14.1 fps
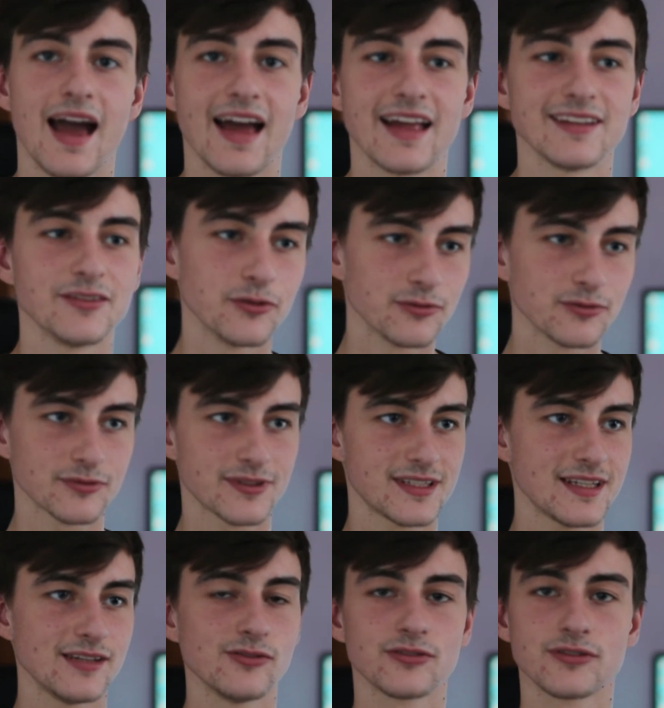and you'll
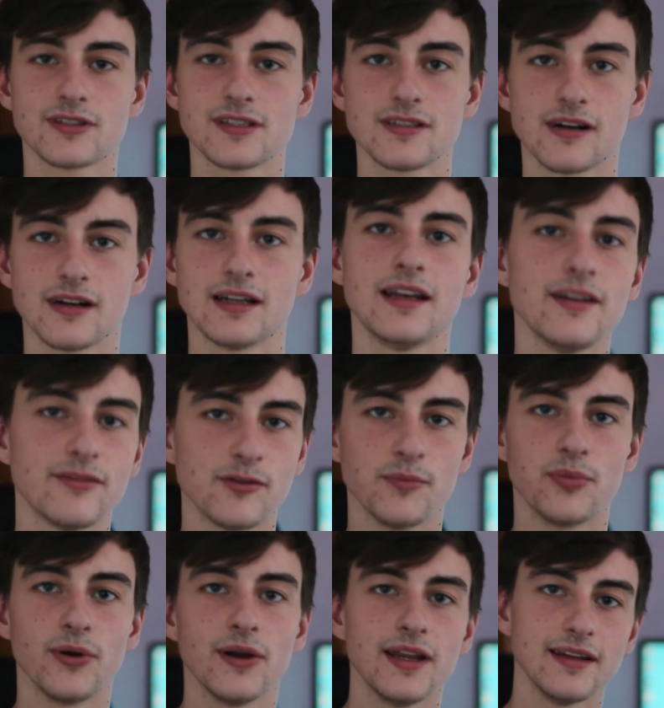see your design live
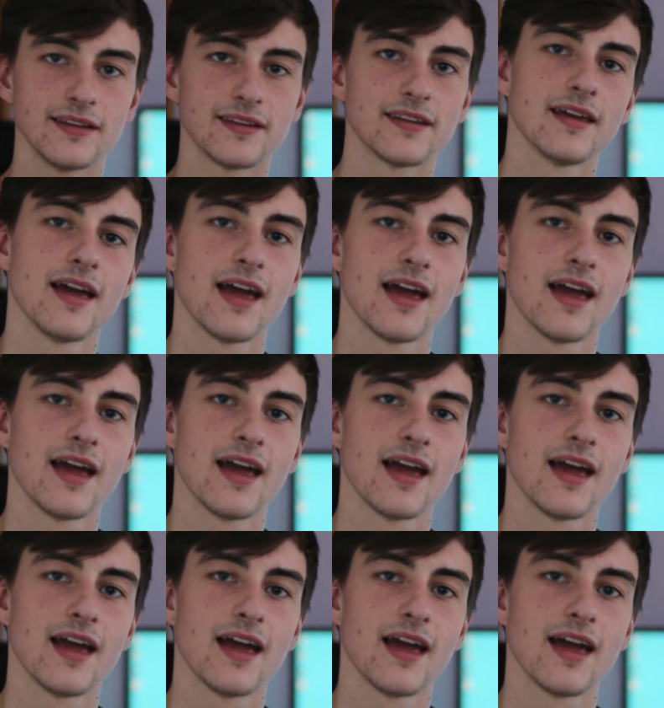and breathe